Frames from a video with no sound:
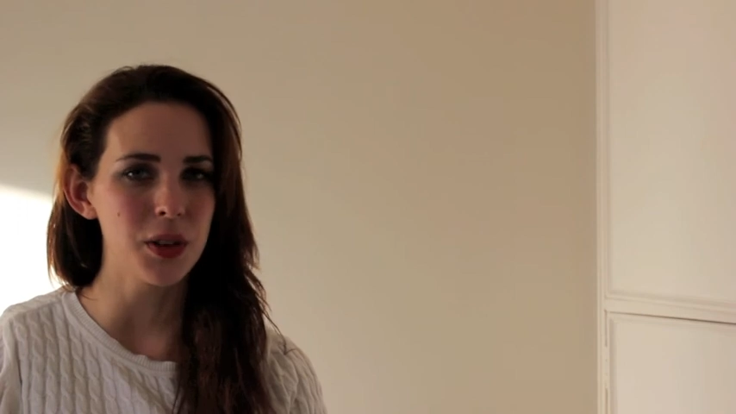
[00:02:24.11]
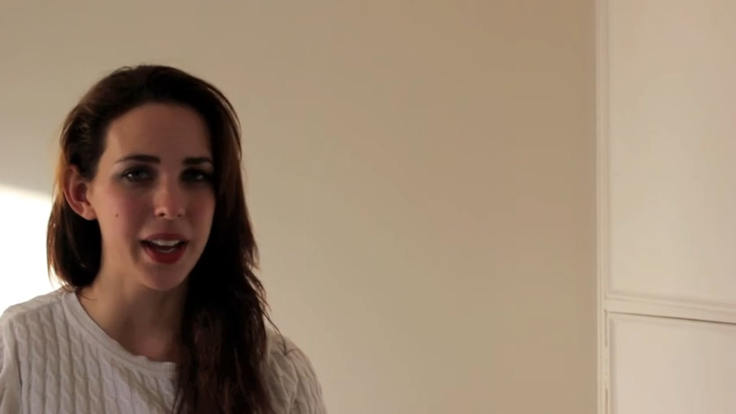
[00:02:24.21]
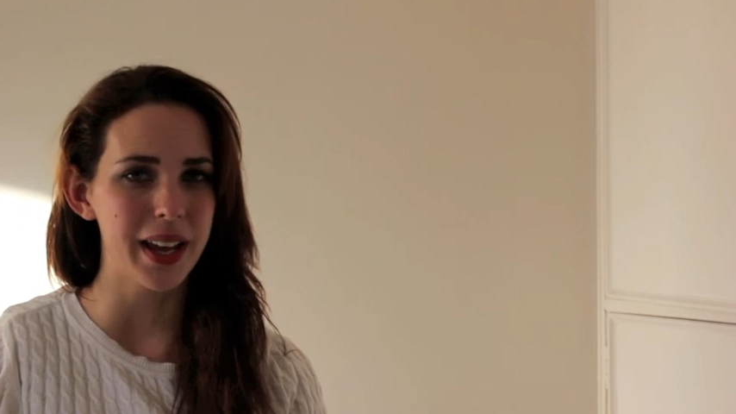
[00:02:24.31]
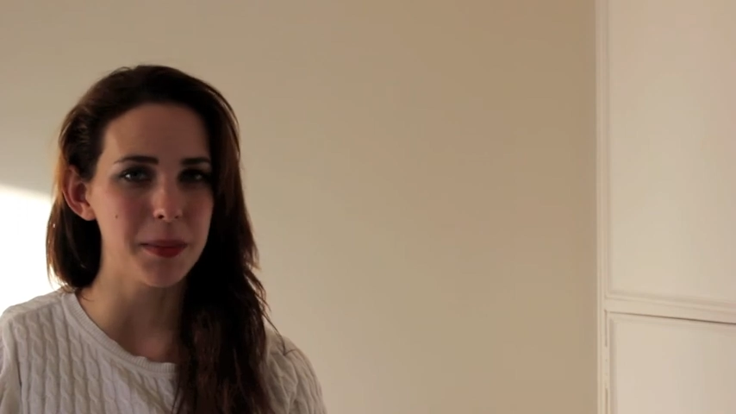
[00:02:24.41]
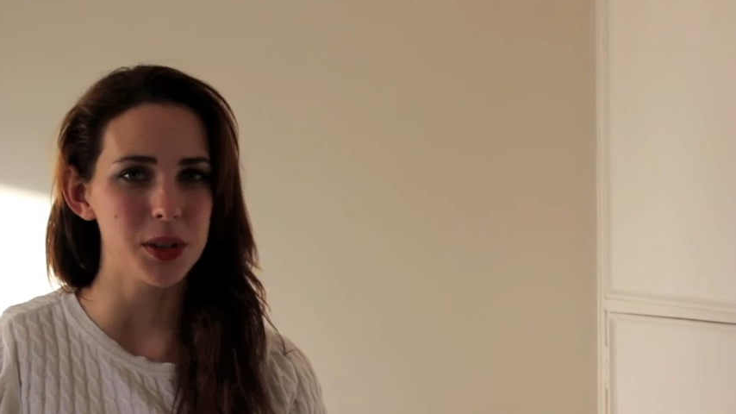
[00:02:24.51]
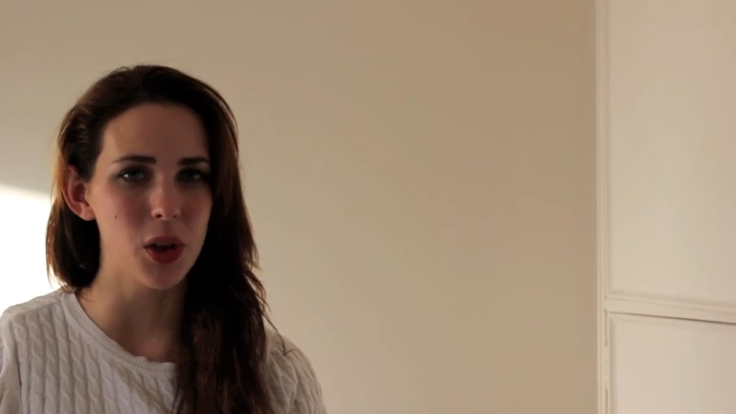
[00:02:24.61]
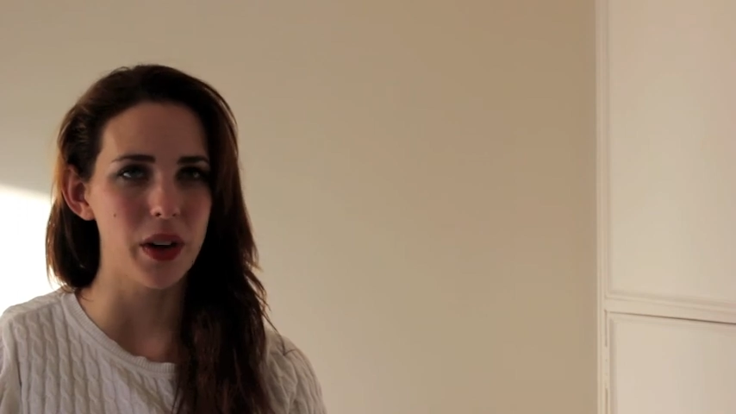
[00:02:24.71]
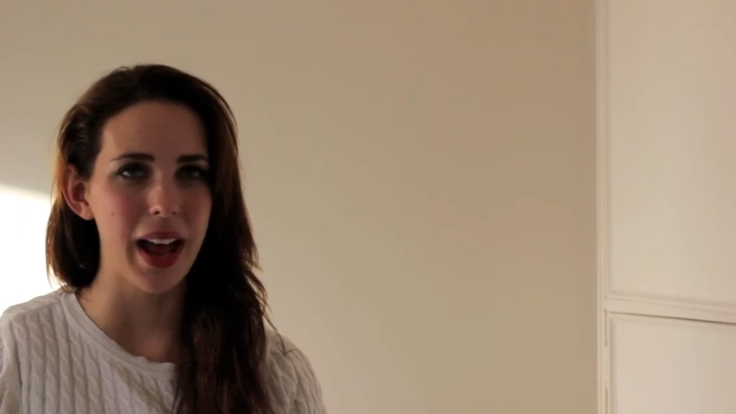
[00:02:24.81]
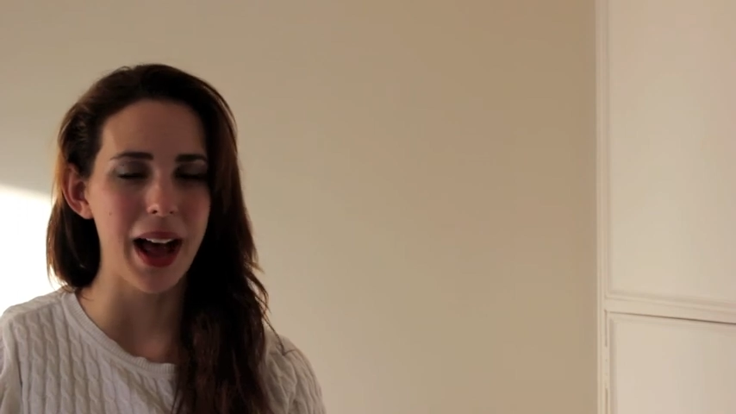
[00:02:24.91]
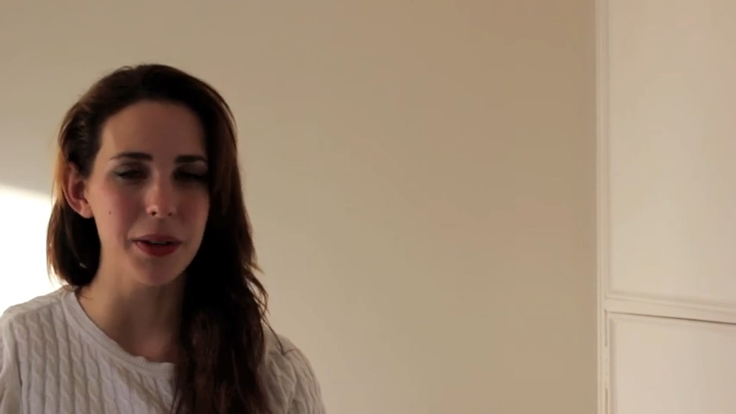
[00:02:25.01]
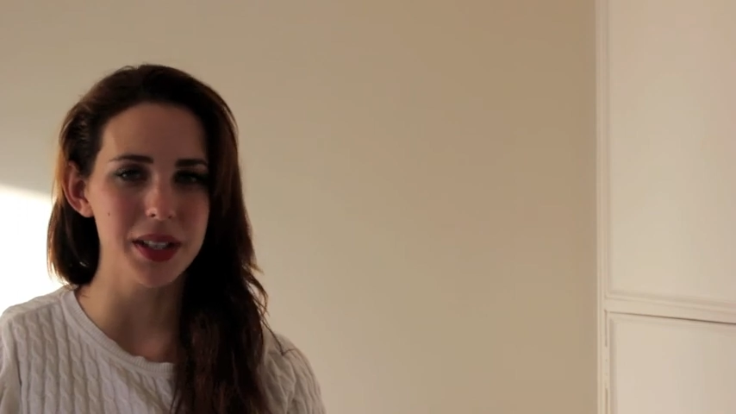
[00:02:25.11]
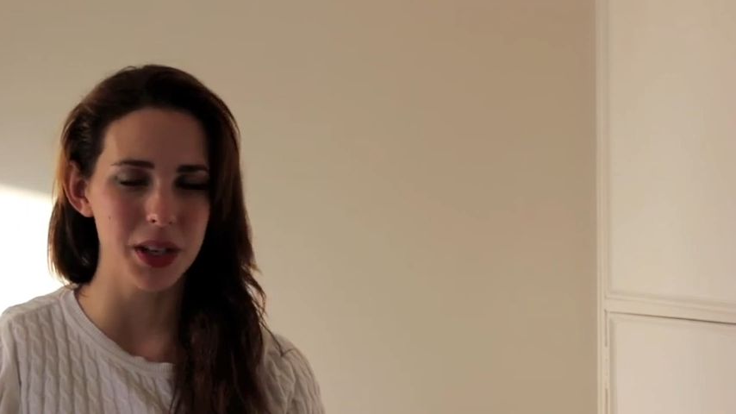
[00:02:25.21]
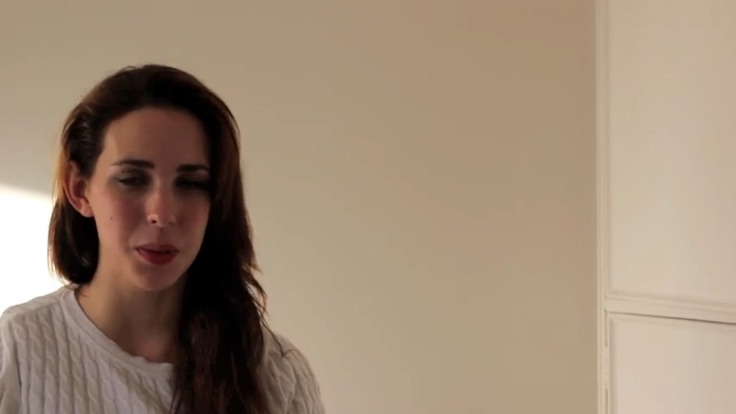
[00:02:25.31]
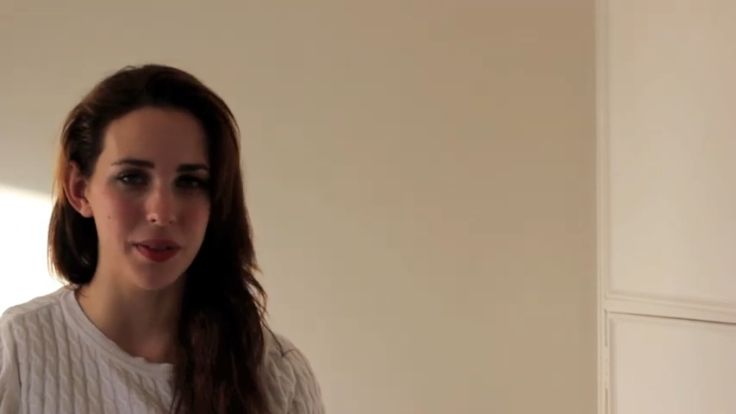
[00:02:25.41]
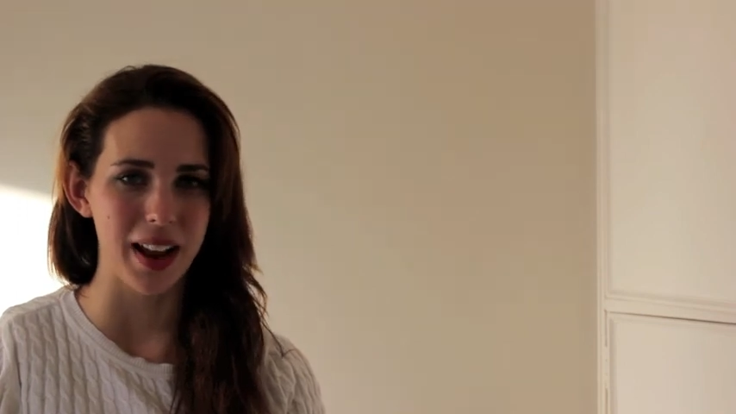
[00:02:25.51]
tips on how to
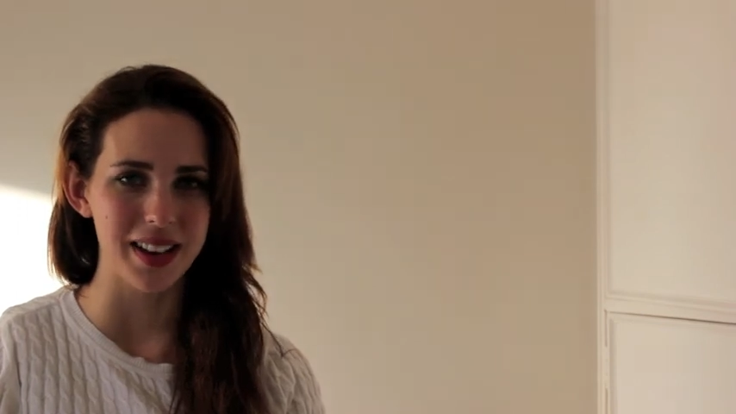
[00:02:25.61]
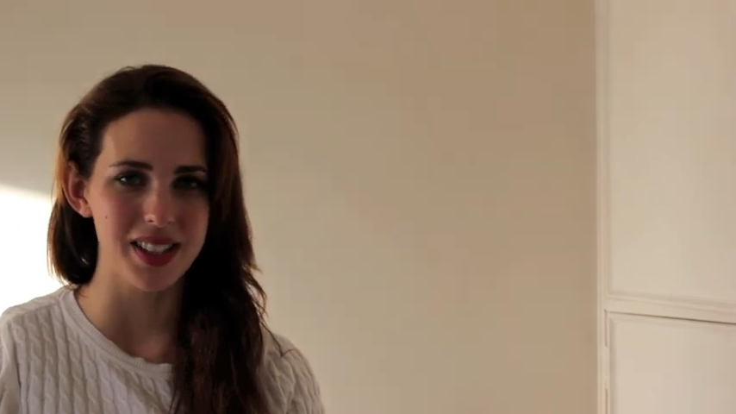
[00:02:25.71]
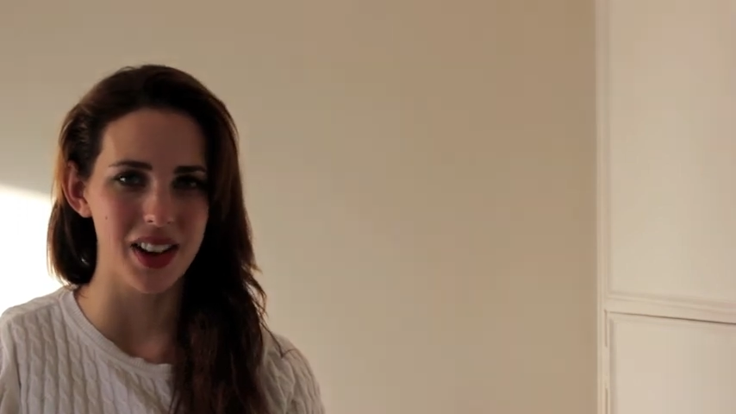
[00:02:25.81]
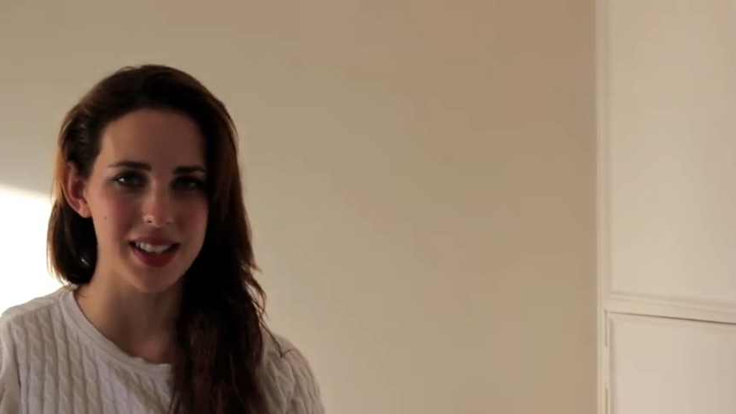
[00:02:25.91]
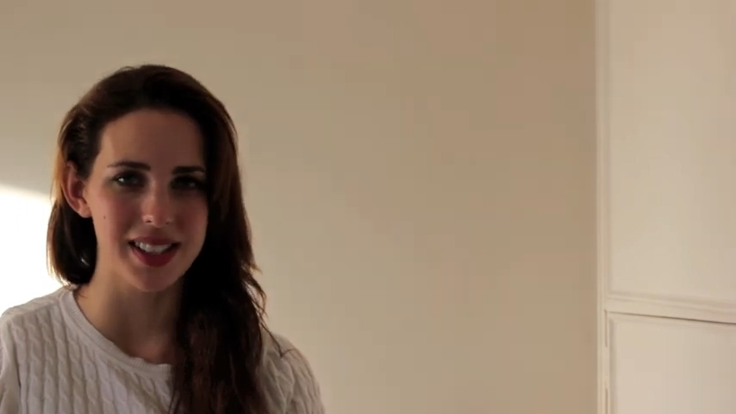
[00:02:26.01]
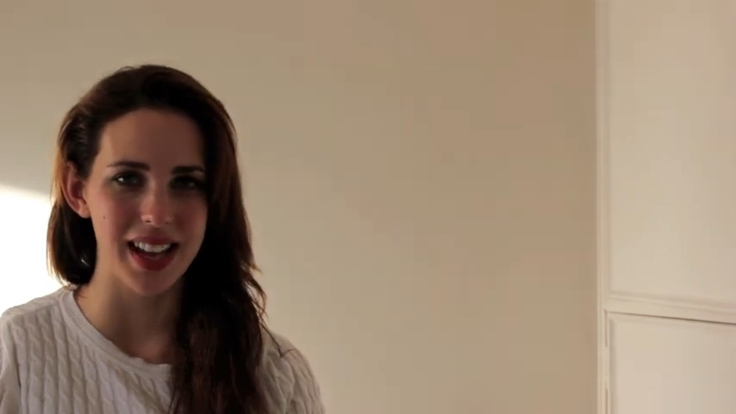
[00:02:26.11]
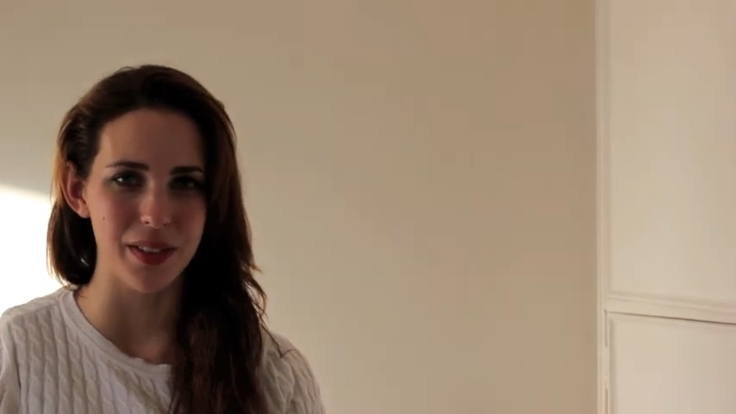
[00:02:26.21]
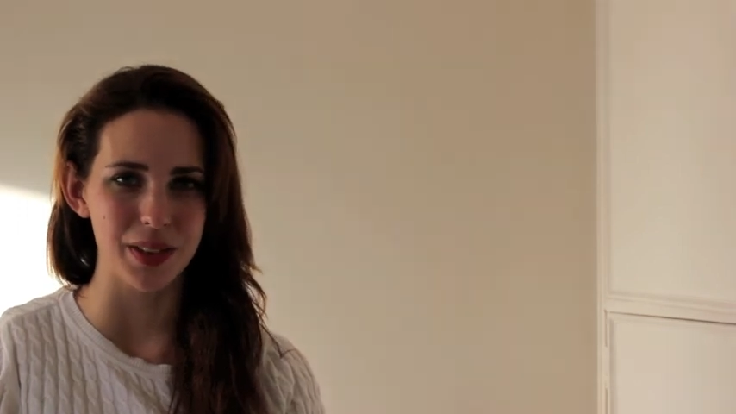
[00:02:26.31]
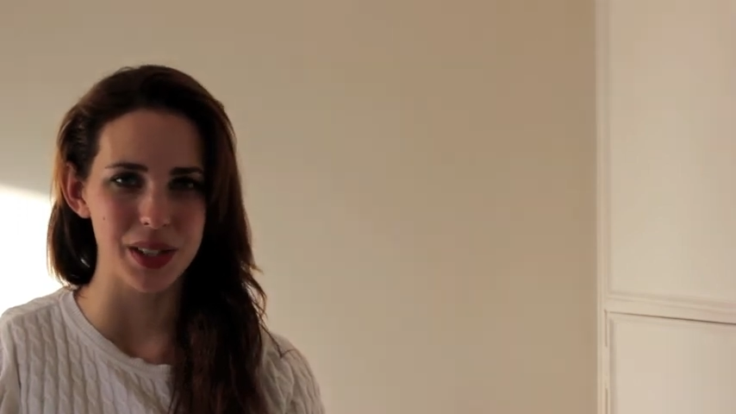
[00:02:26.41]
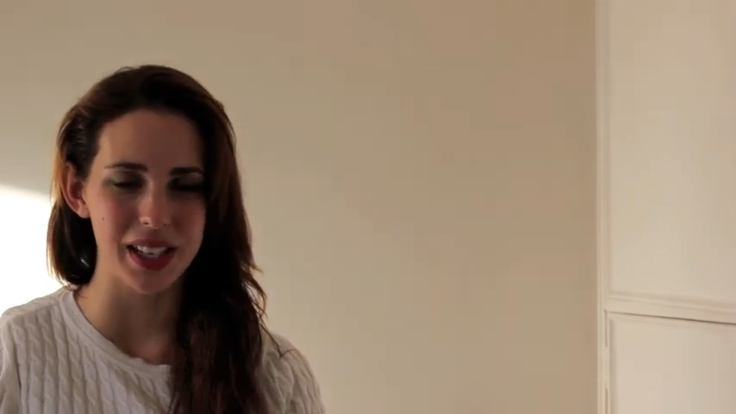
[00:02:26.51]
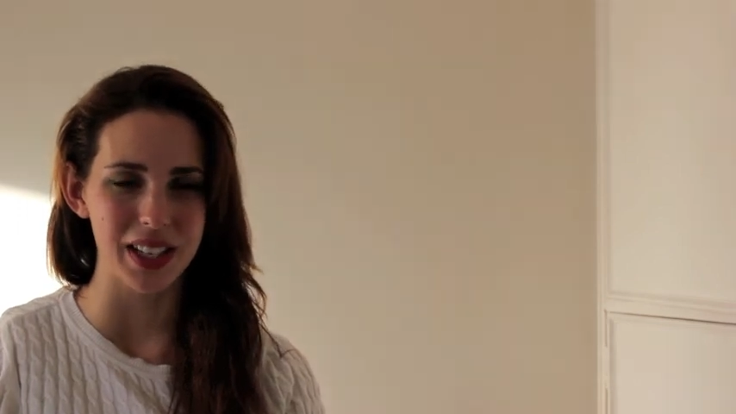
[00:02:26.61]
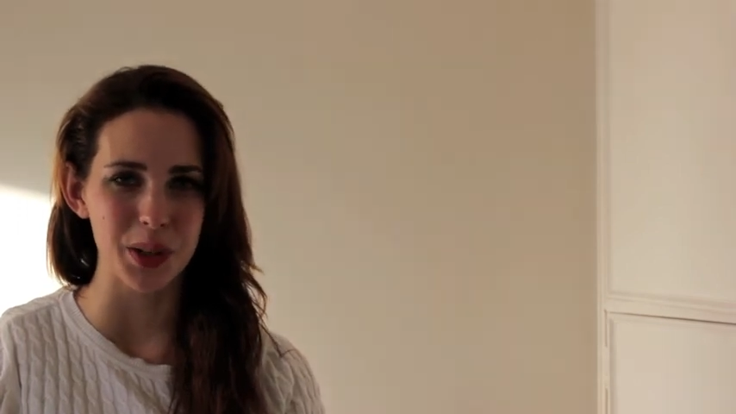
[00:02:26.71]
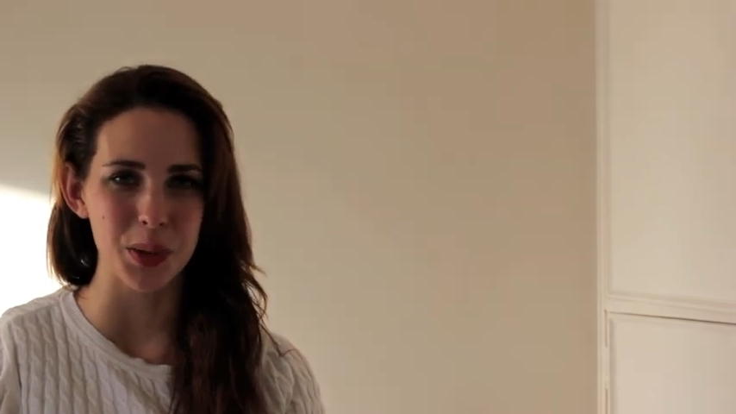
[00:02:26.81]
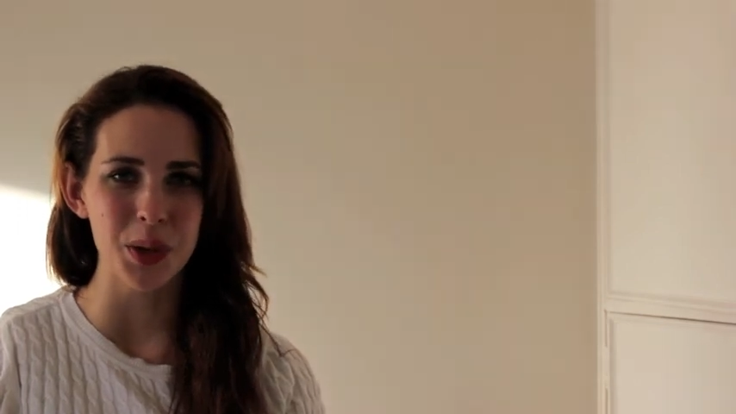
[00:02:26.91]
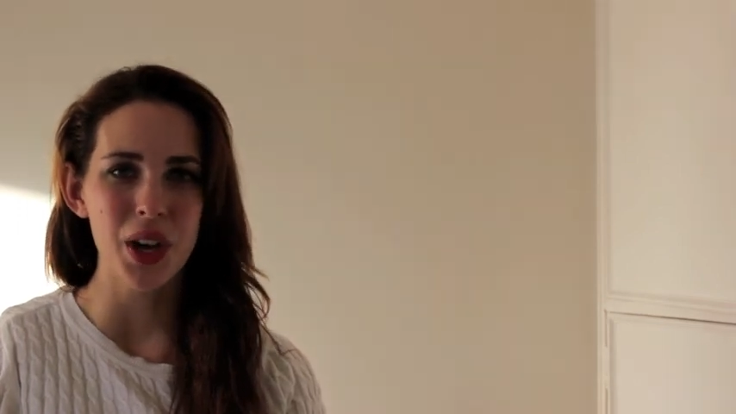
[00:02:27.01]
deal with Valentine's Day if you're
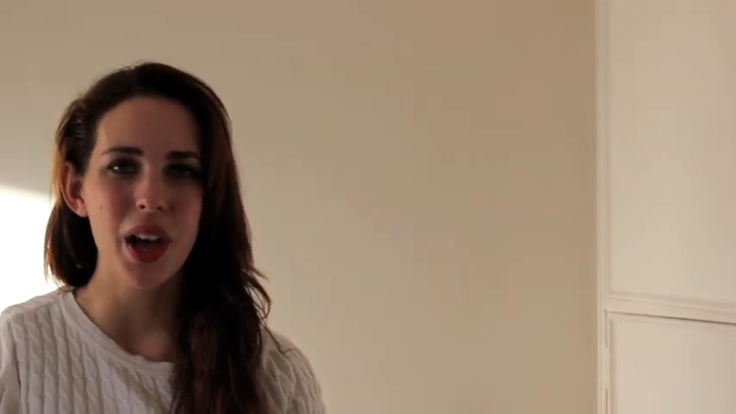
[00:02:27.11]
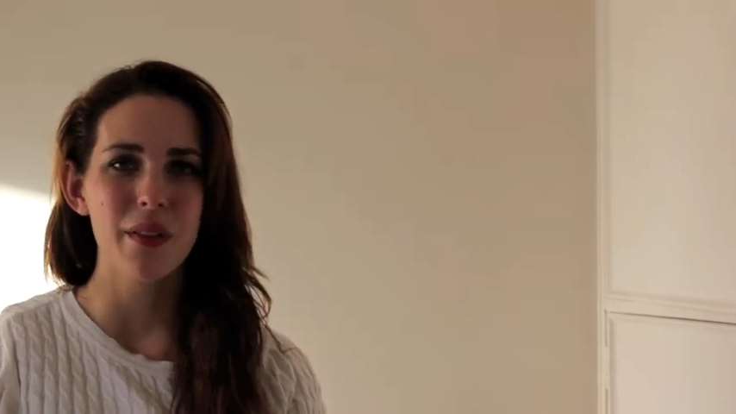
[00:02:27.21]
single